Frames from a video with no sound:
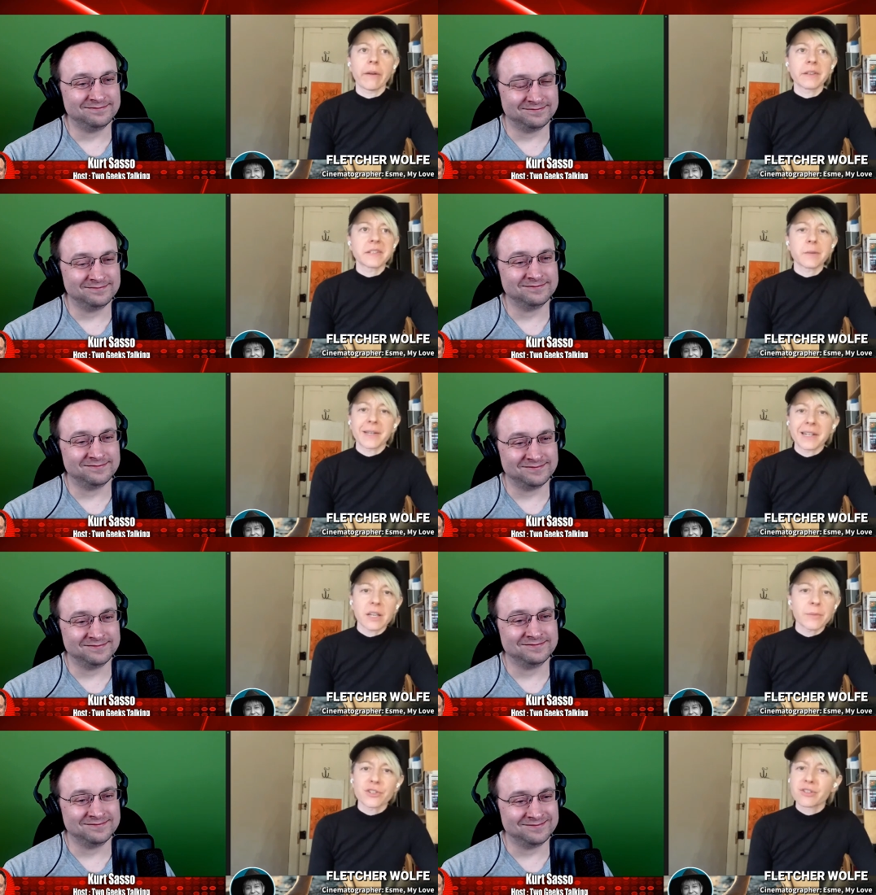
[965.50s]
Speaker 1: a cinematic
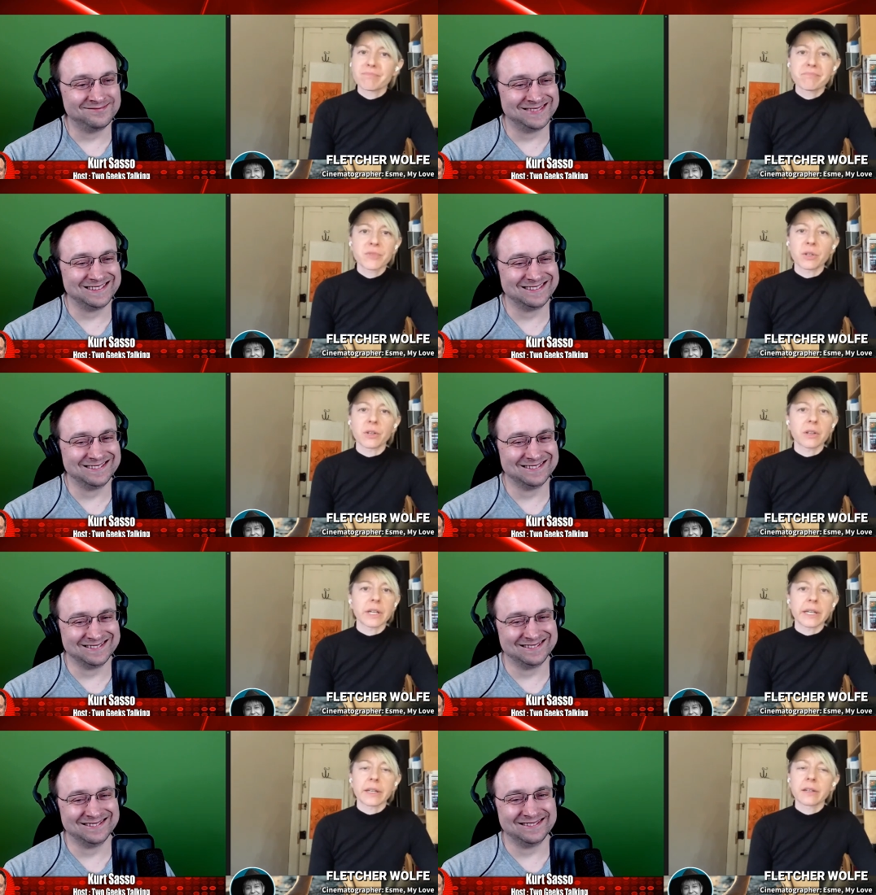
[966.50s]
image to look
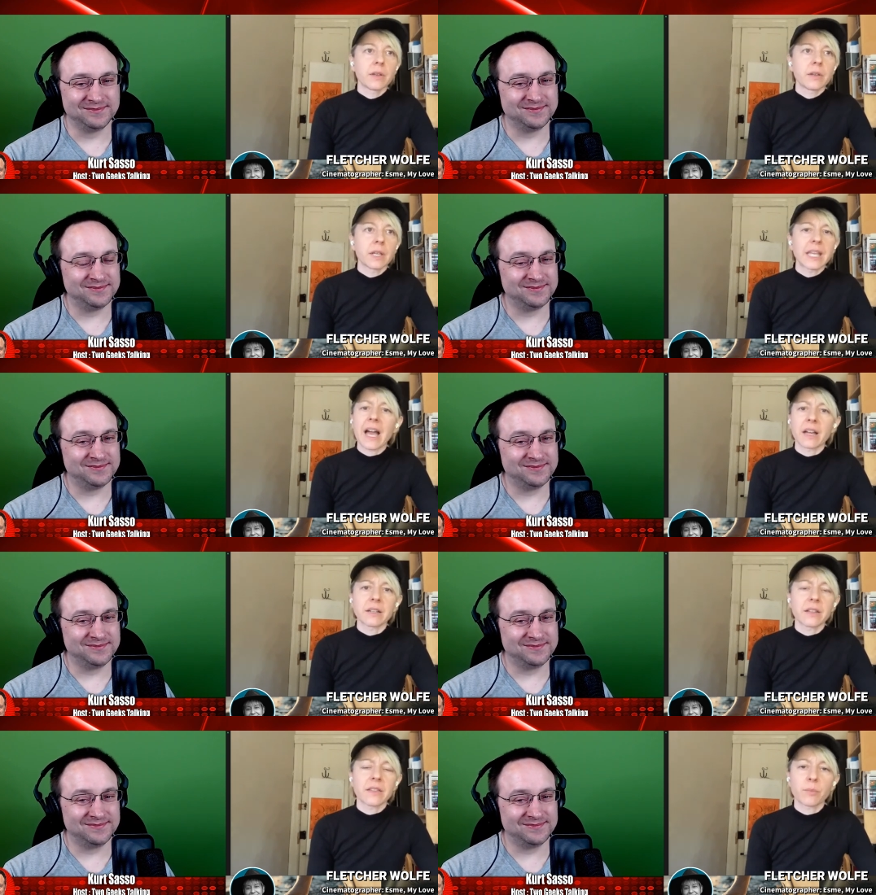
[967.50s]
like. Yeah,
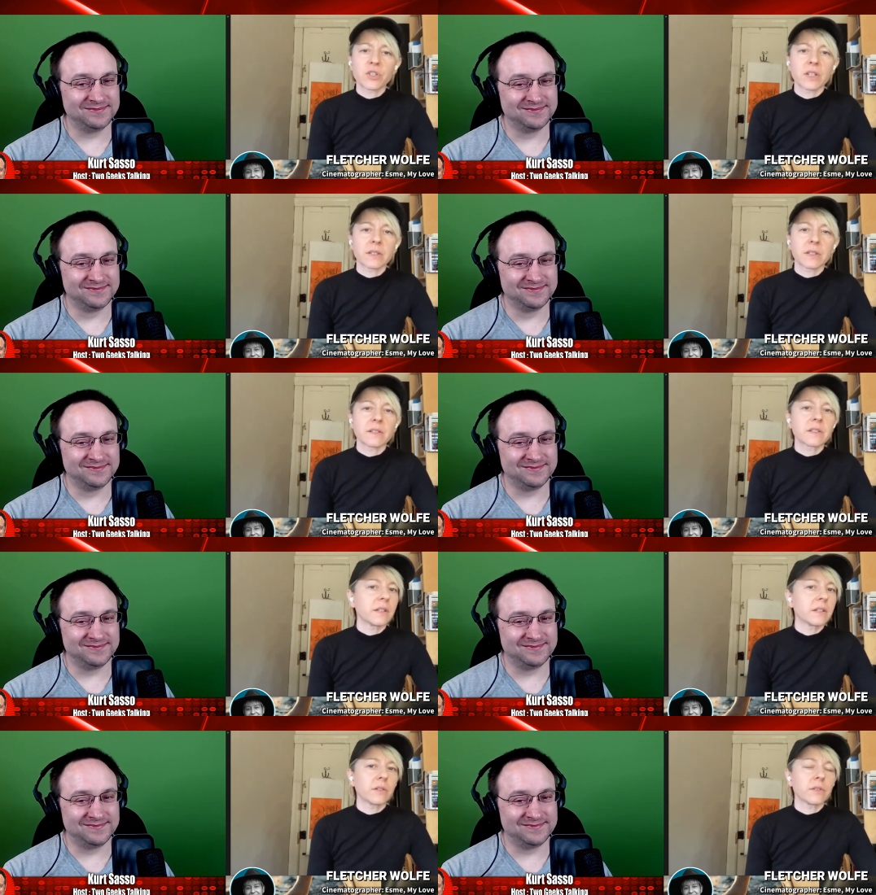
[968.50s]
I think magenta and
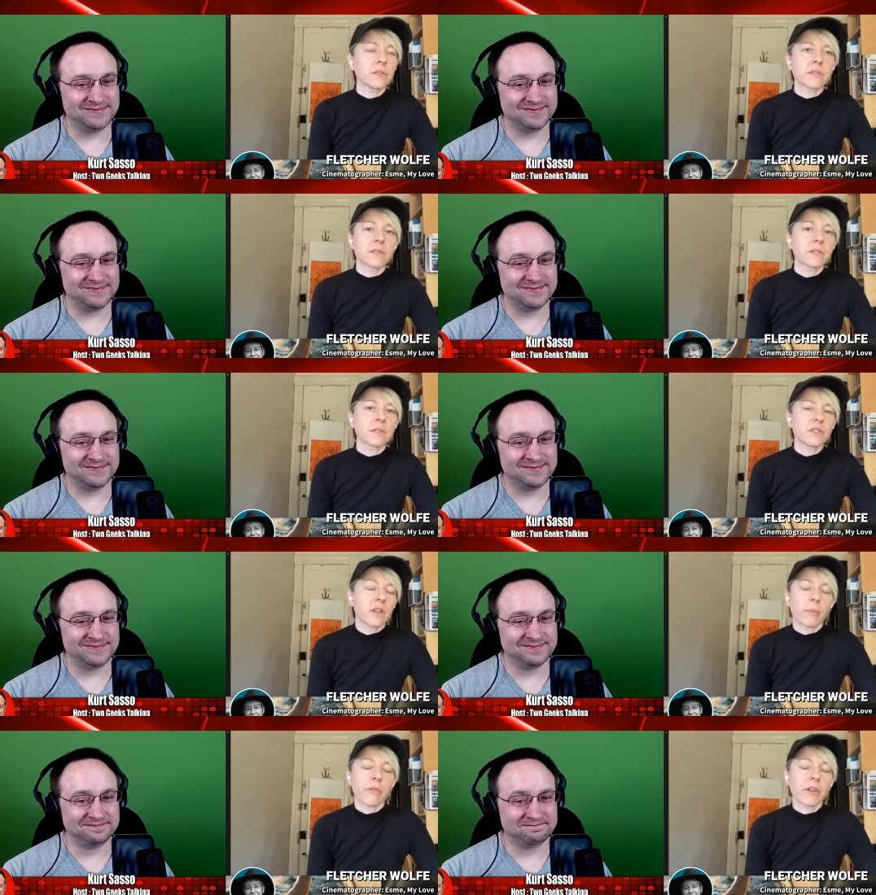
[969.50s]
skin tones is it's
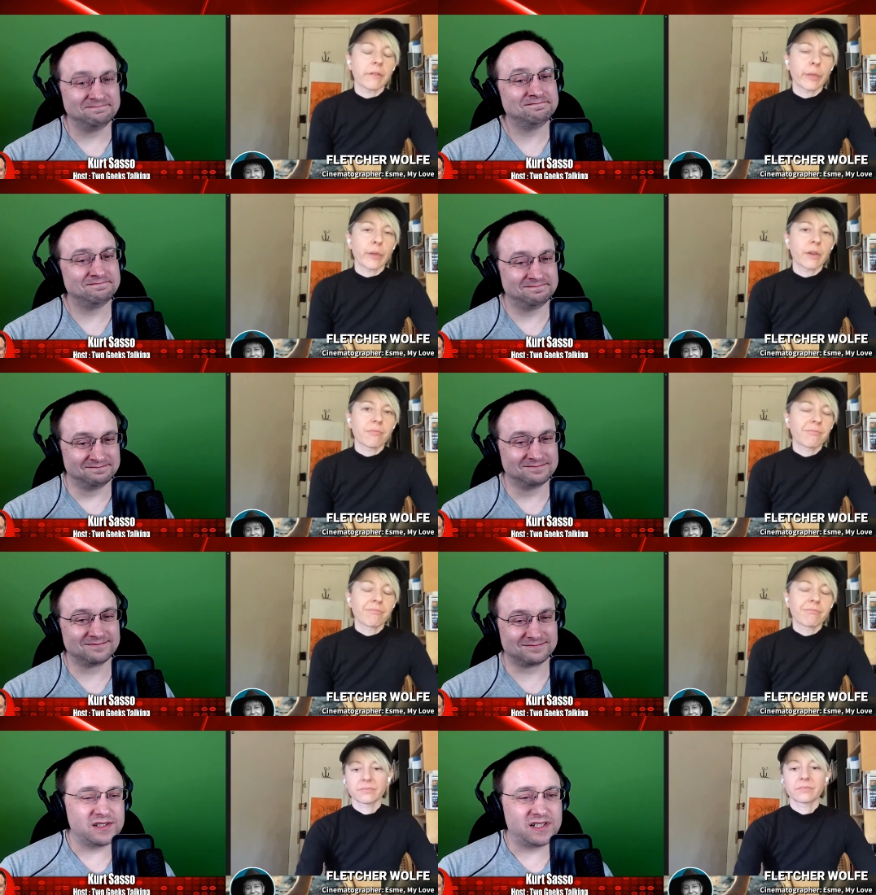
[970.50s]
not my favorite thing.
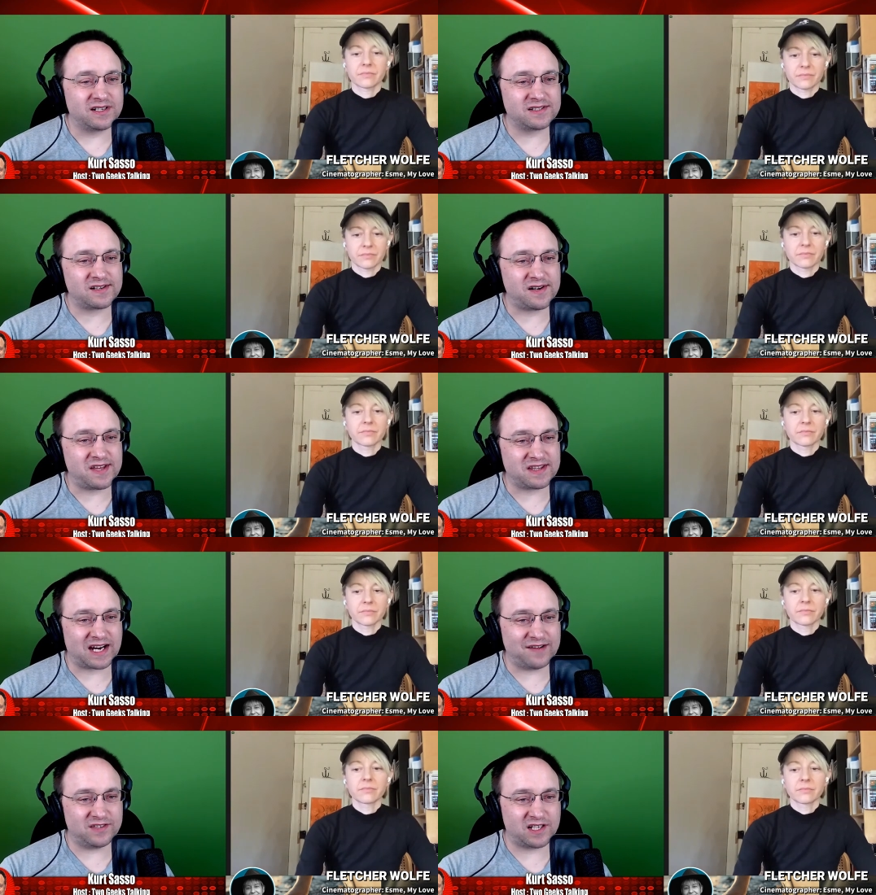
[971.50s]
Speaker 2: Here, is there anything that I
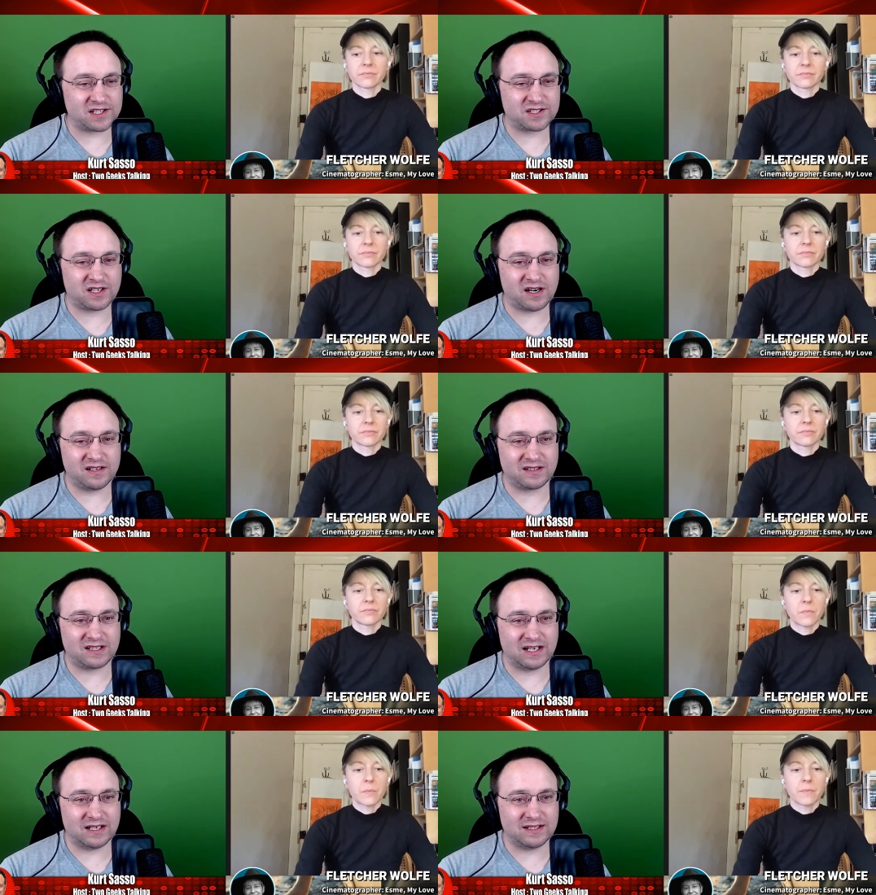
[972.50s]
haven't touched on
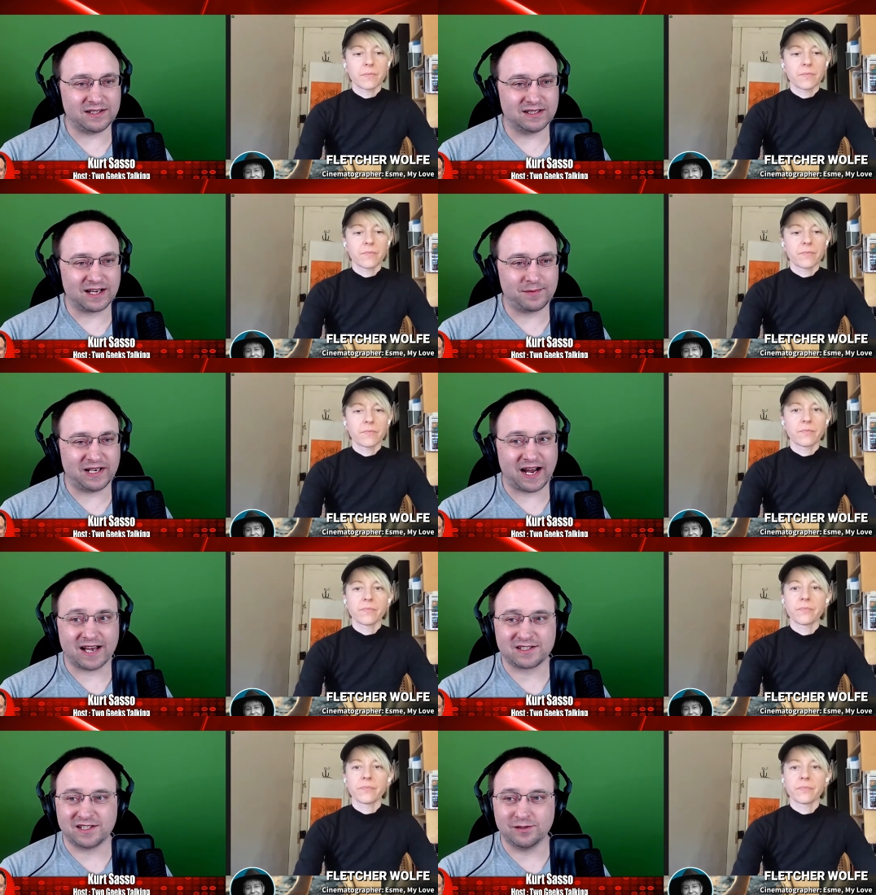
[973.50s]
uh, you'd like me to
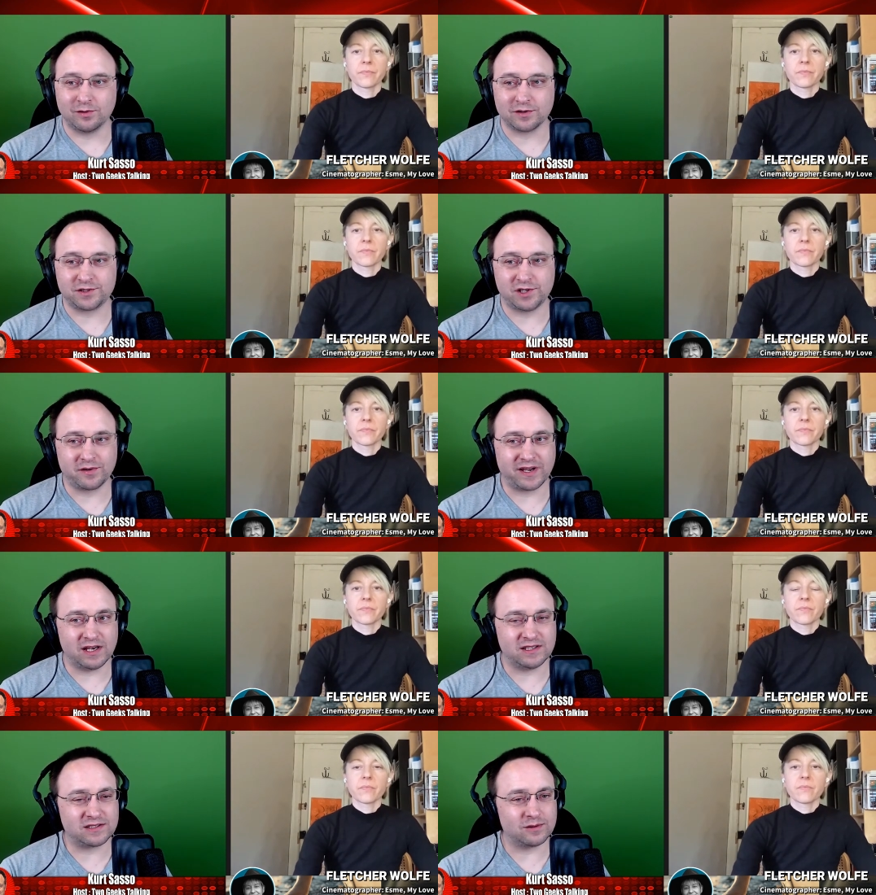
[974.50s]
ask you or
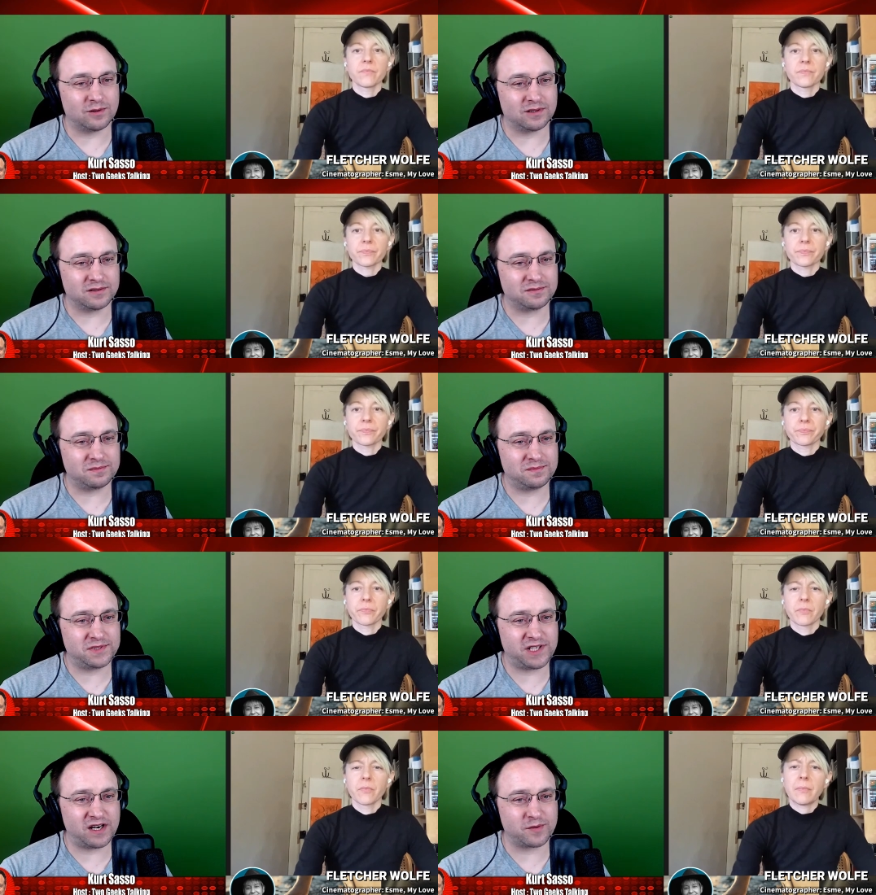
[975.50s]
showcase or
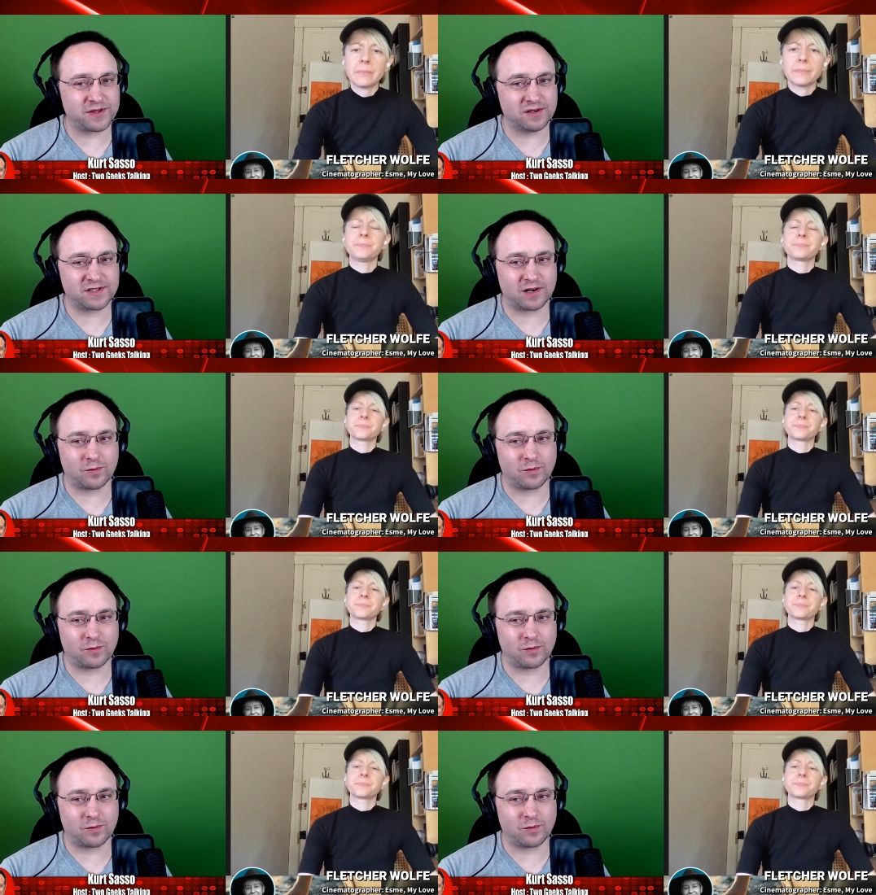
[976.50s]
share with those that are